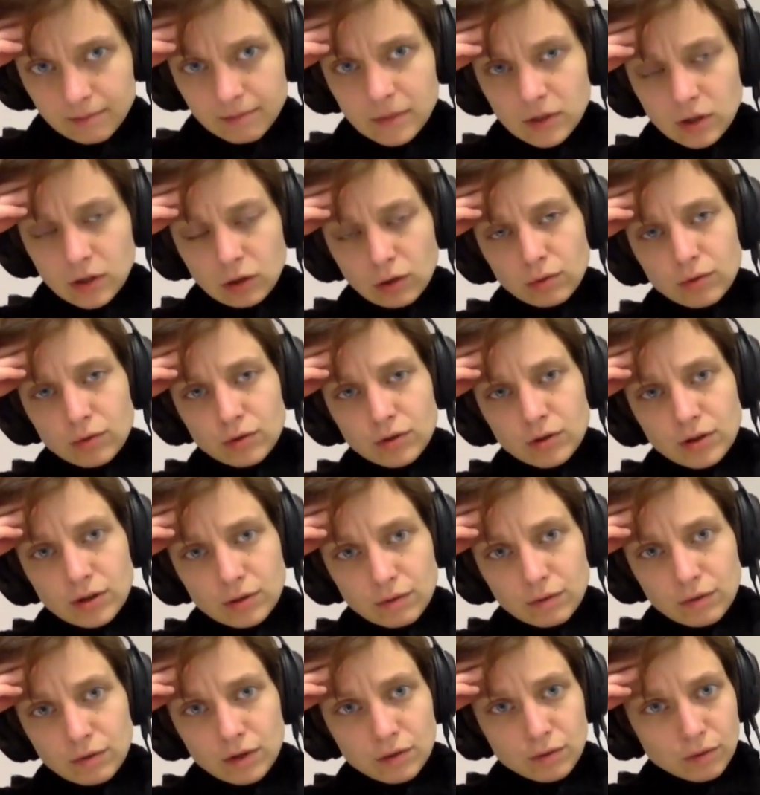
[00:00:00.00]

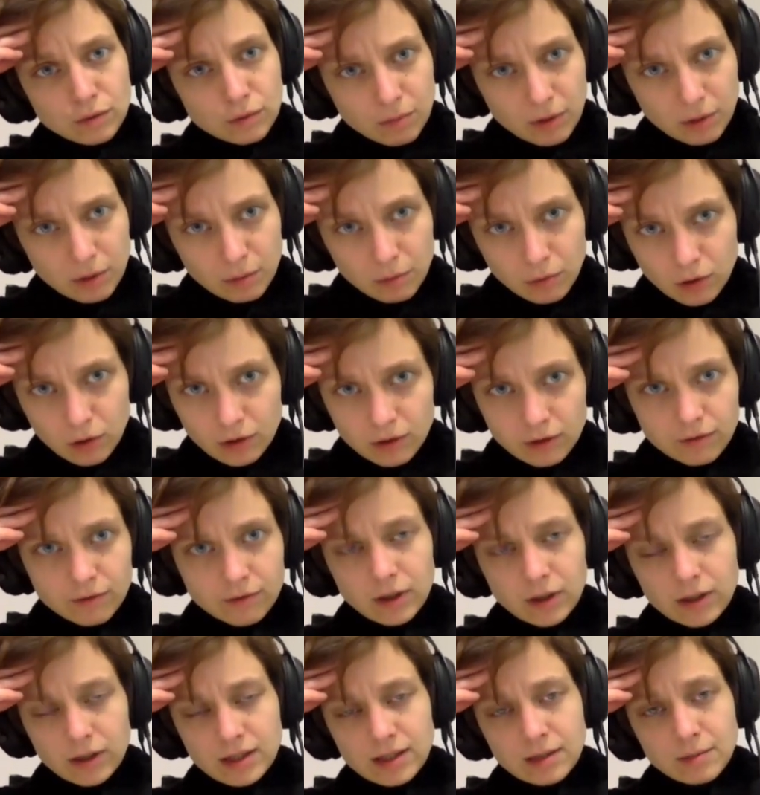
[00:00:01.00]
solutions, which would be more,
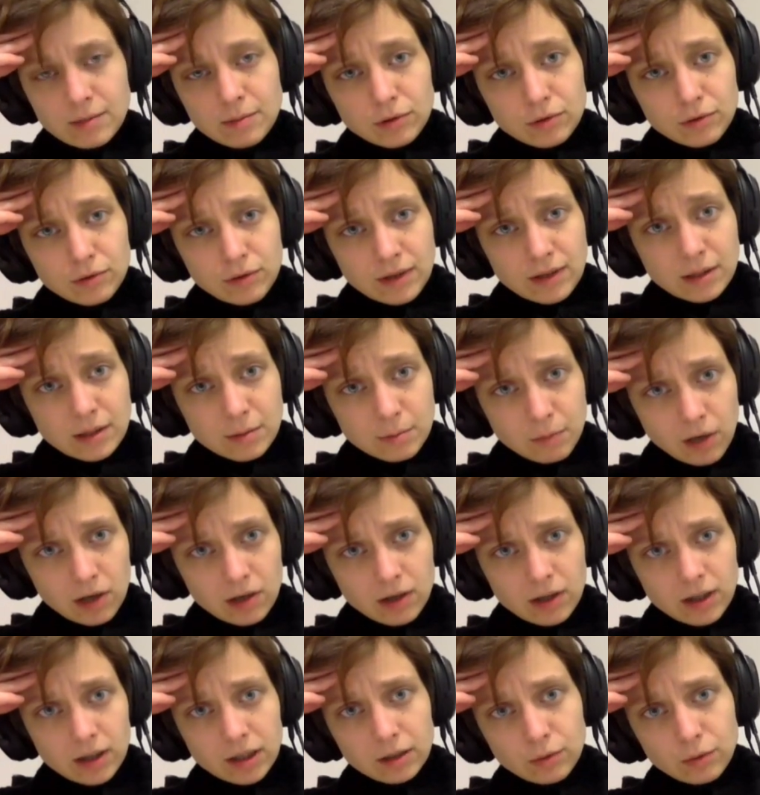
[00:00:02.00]
for example,
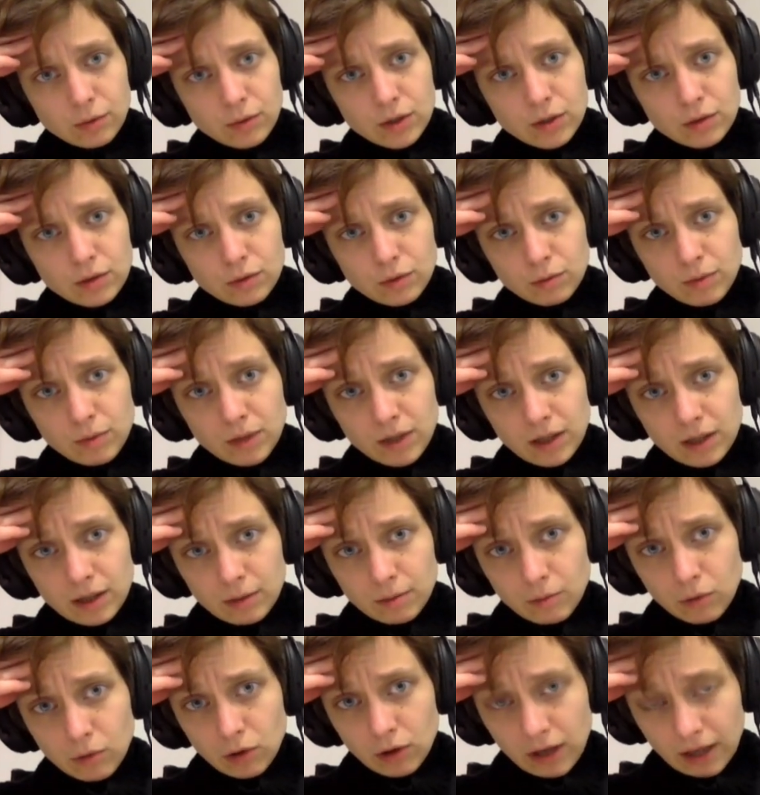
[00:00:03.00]
transparent, which would
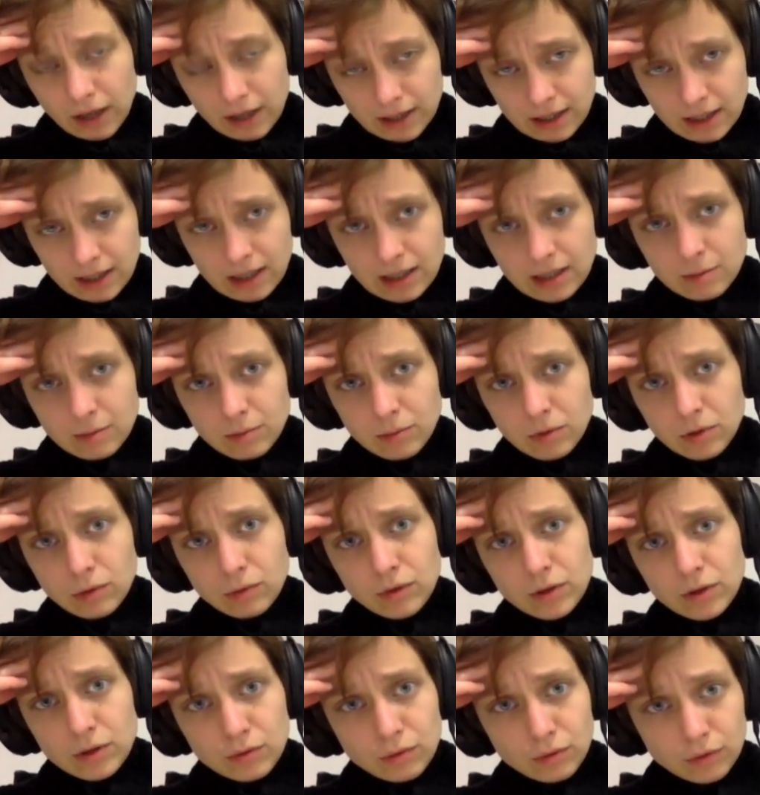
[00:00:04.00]
be more
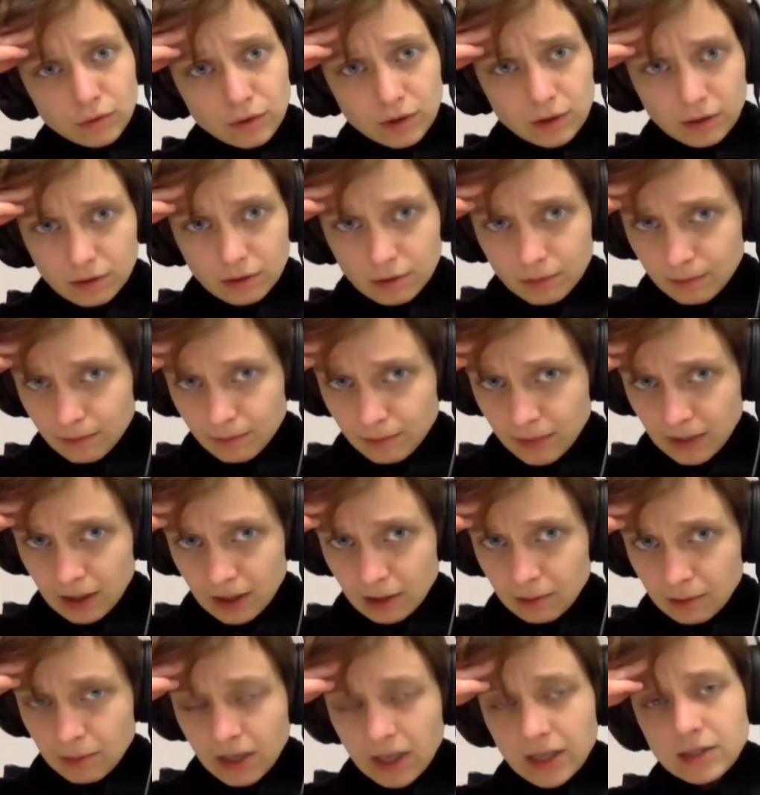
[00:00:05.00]
accessible, which would
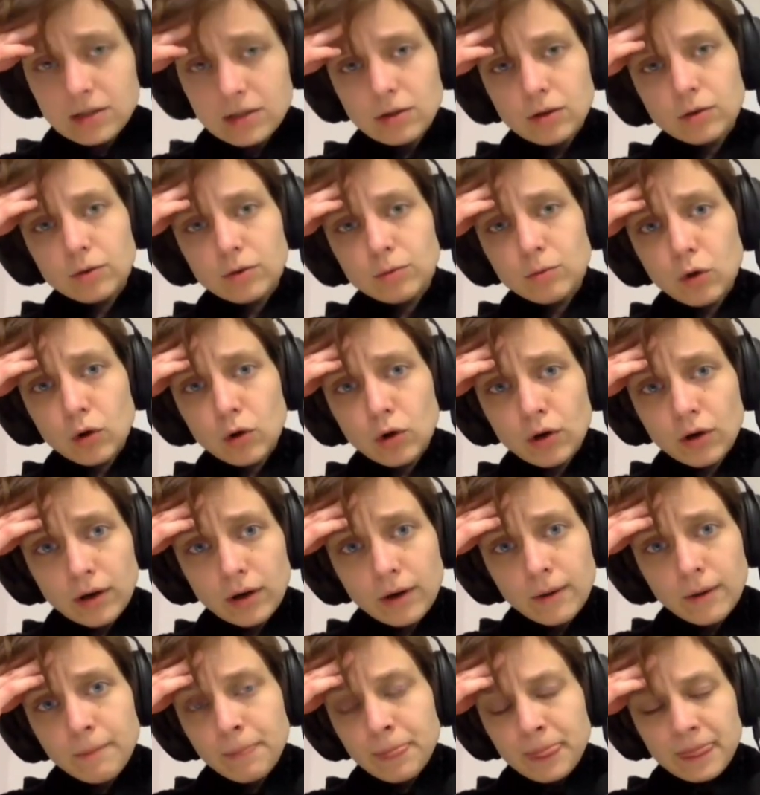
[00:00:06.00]
be based on
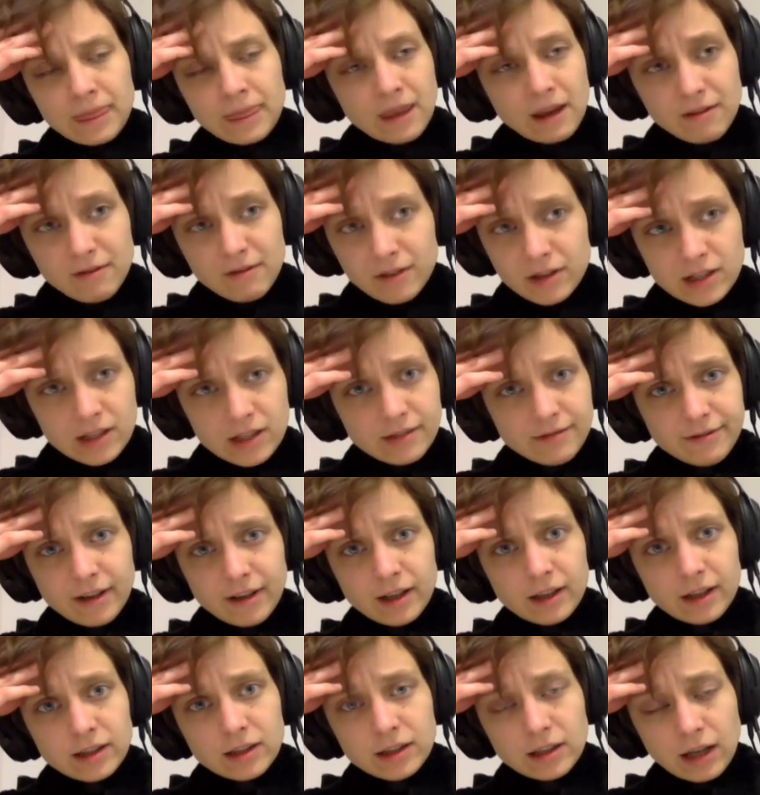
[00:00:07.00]
more
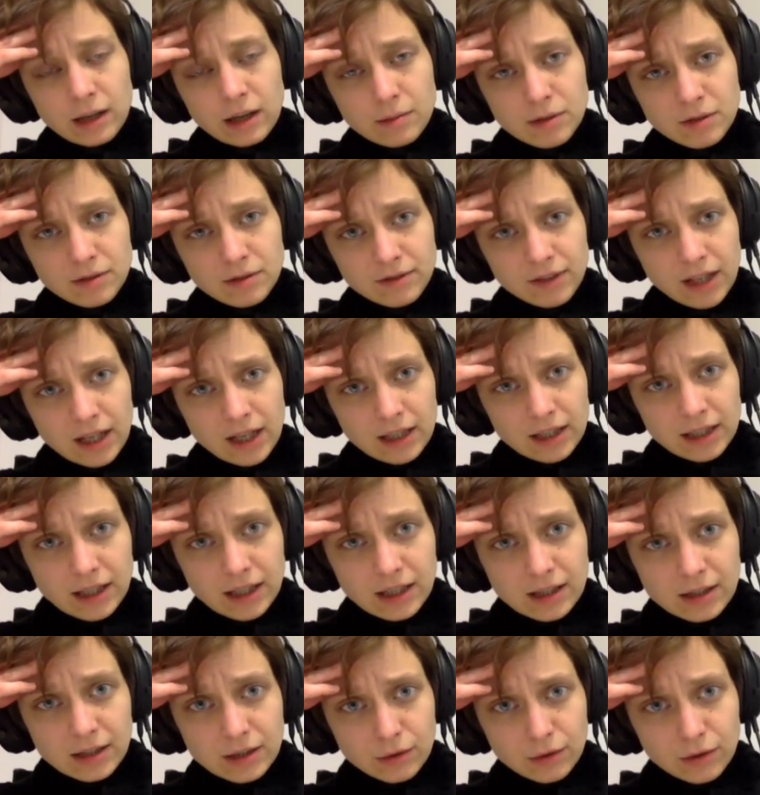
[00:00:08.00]
diversified types of data
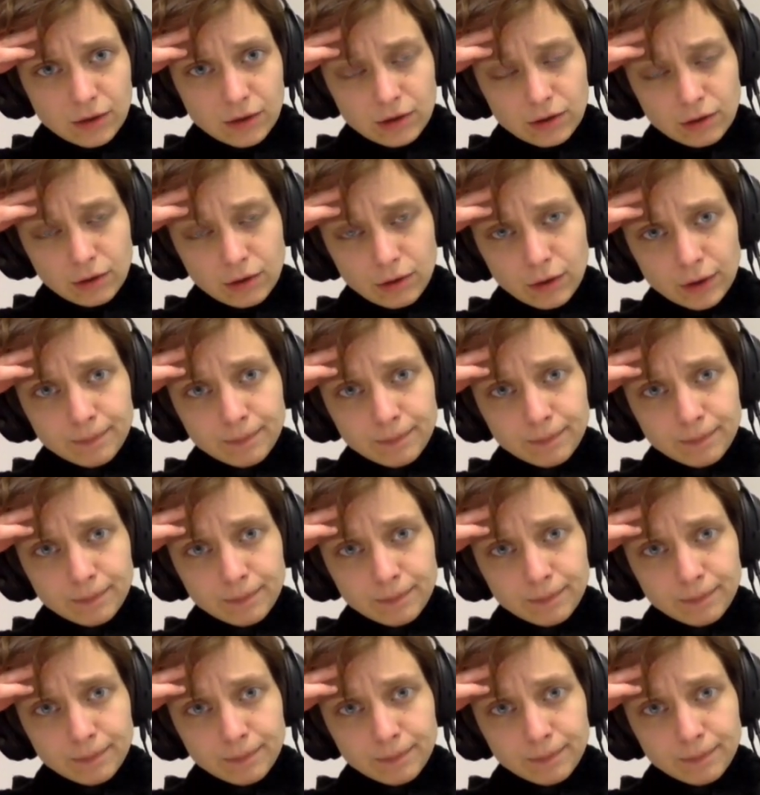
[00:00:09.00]
and so on.